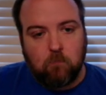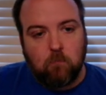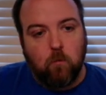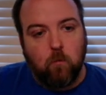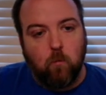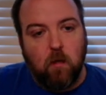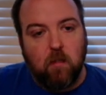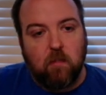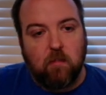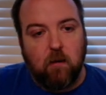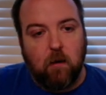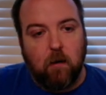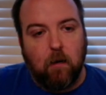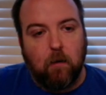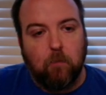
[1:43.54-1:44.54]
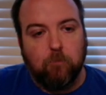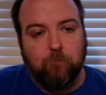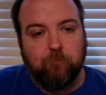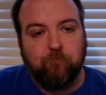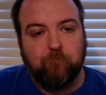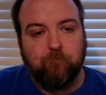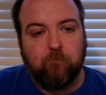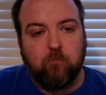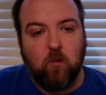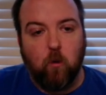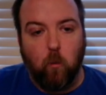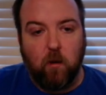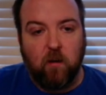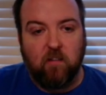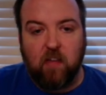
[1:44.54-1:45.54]
With the
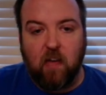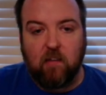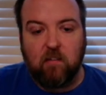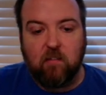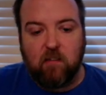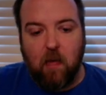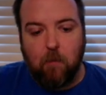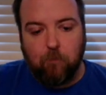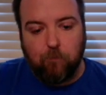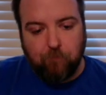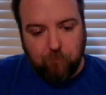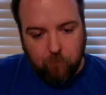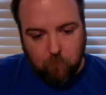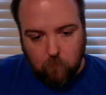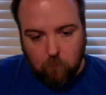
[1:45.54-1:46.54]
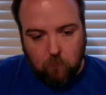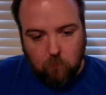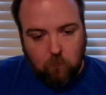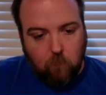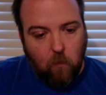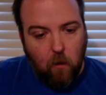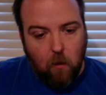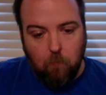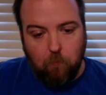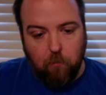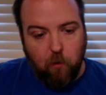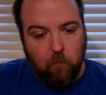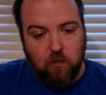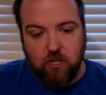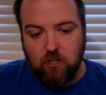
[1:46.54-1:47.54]
Winged Assassin set,
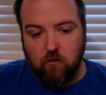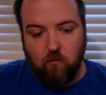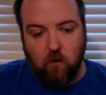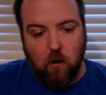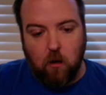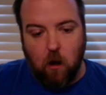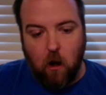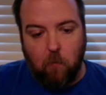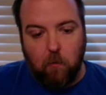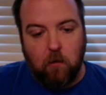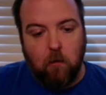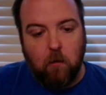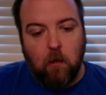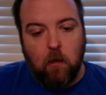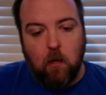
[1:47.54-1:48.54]
plumages are very common.